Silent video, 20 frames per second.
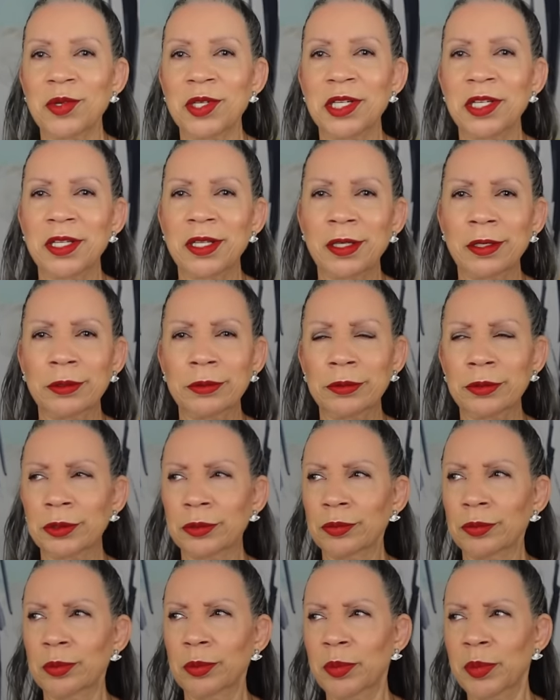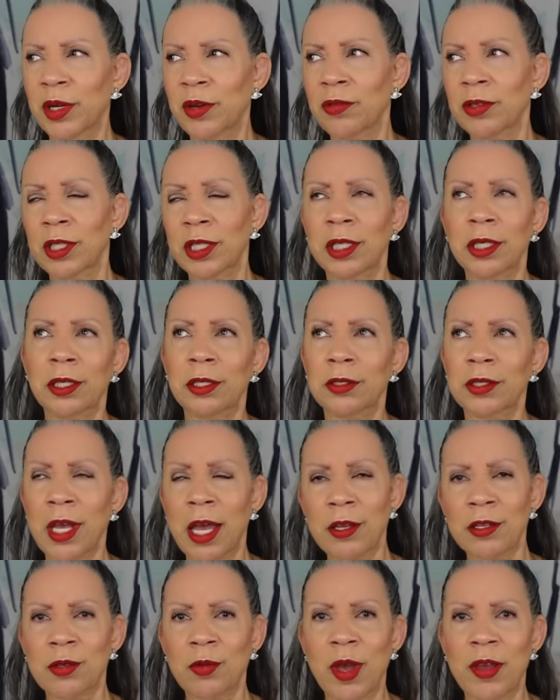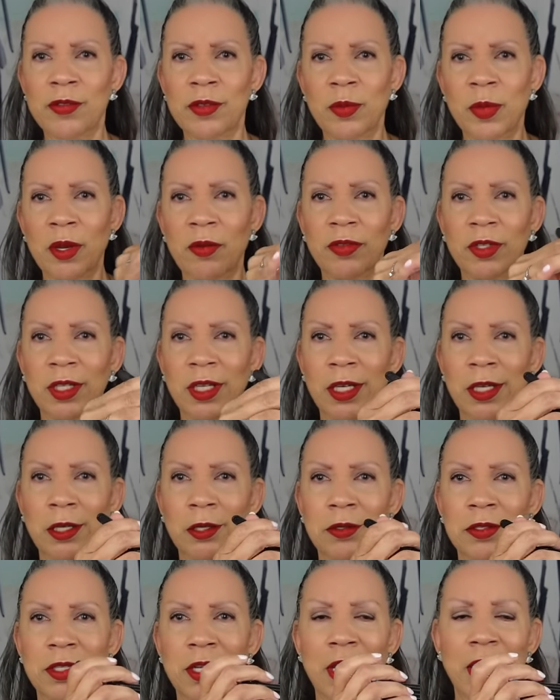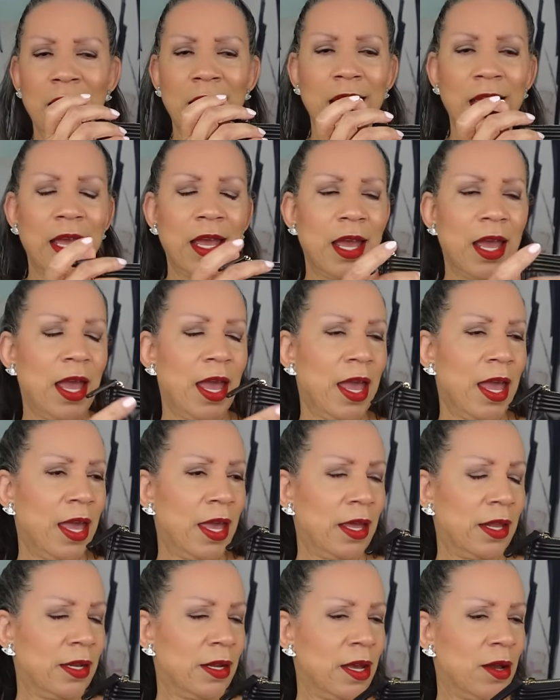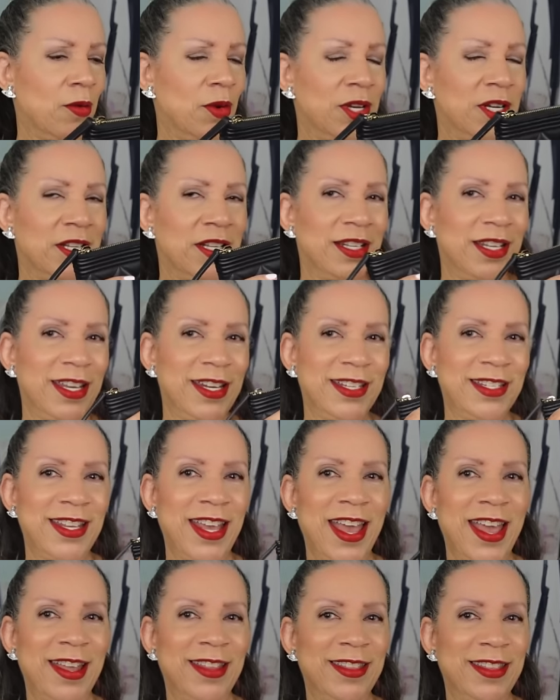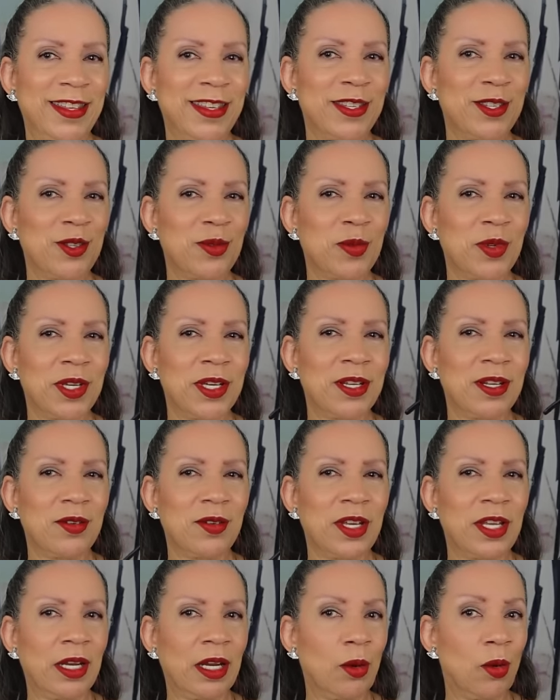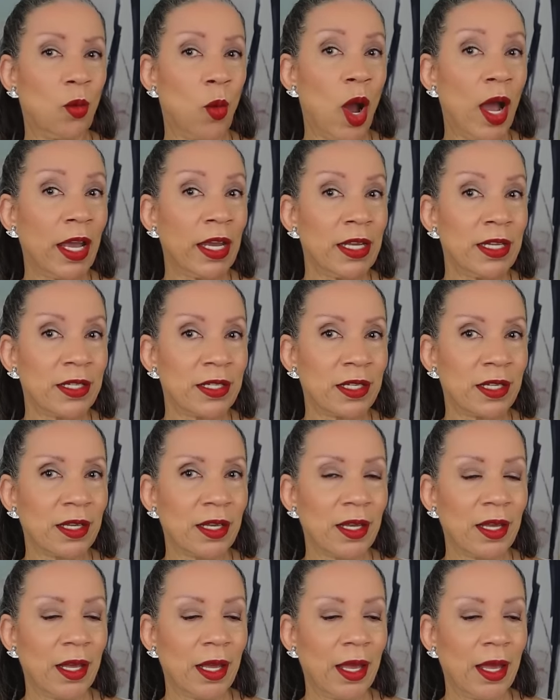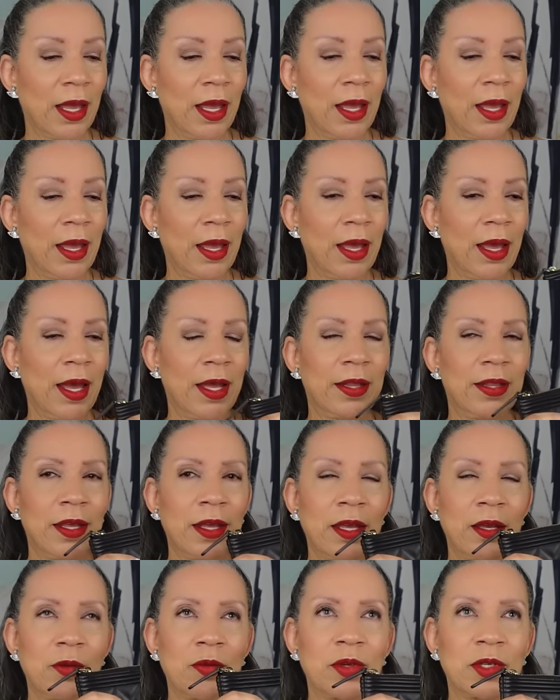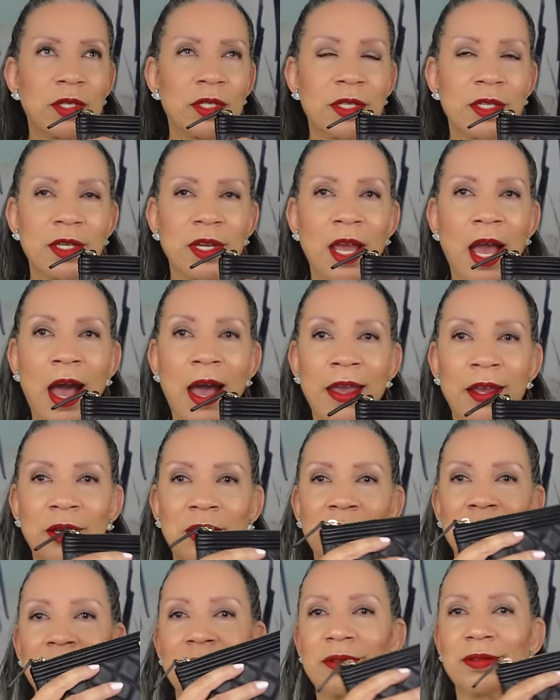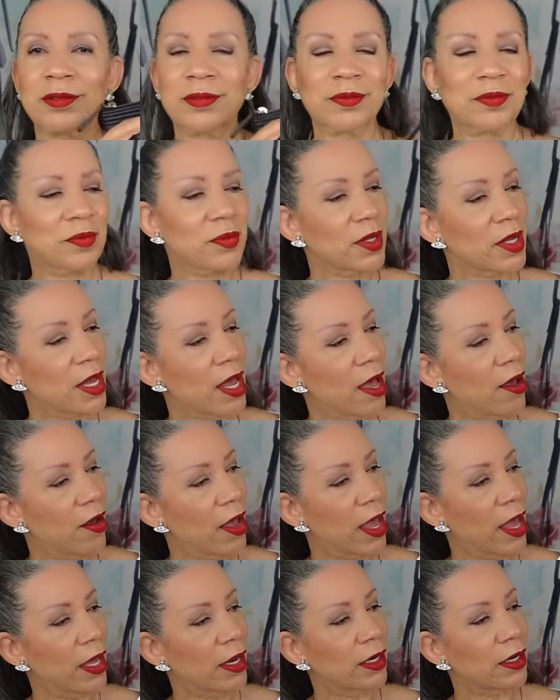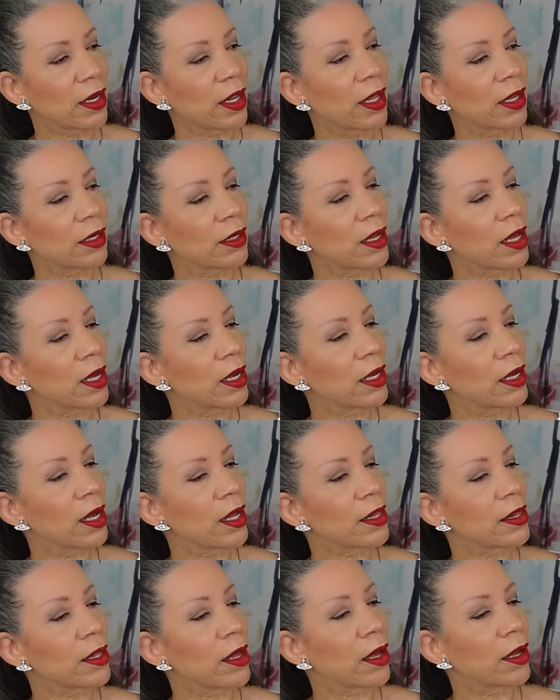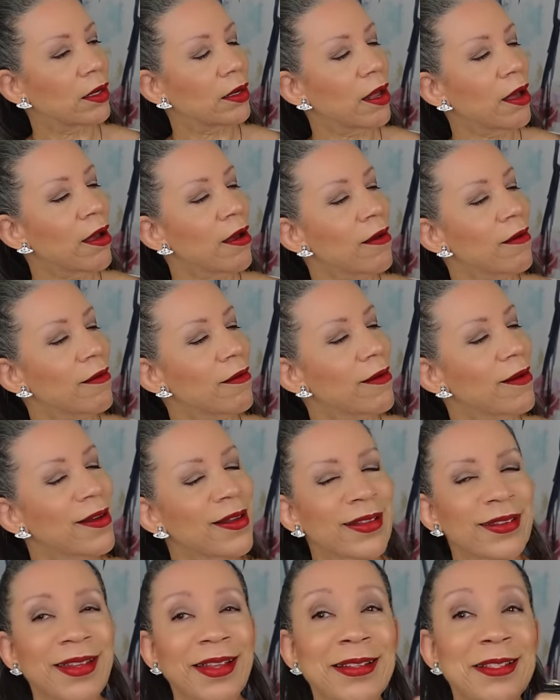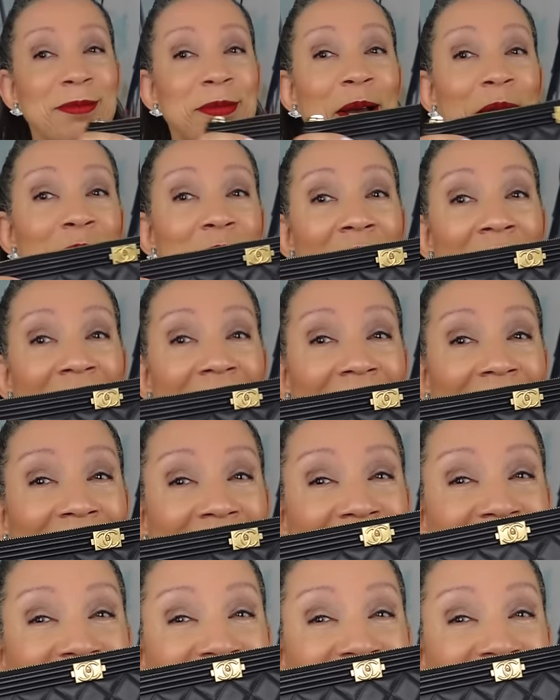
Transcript: one of those Beverly Hills, Housewives of Beverly Hills, and uh, one of the ladies had this one in a white. I think it was Kyle. Cal had it, and uh, I thought, oh, that's my